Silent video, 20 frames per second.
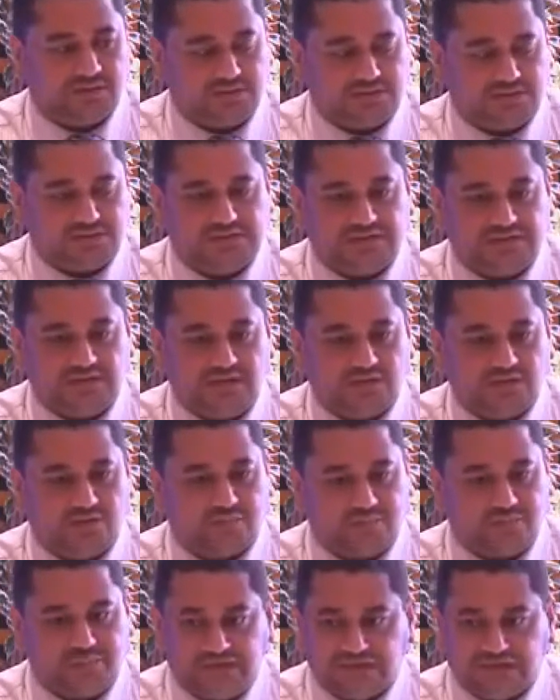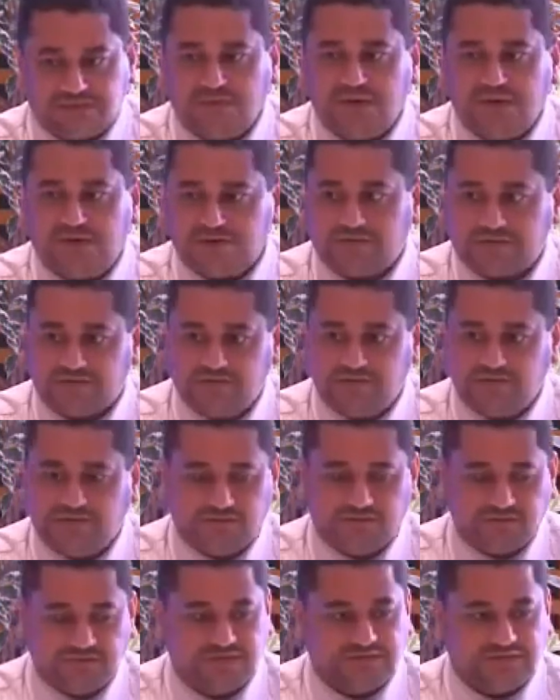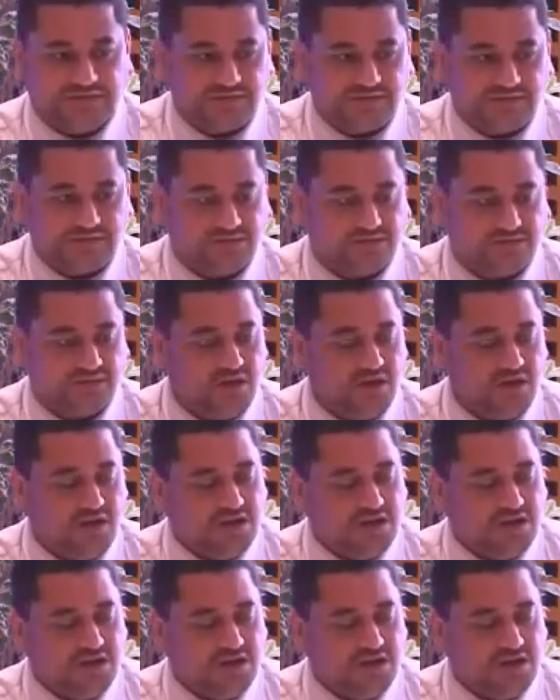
data or benchmark data set.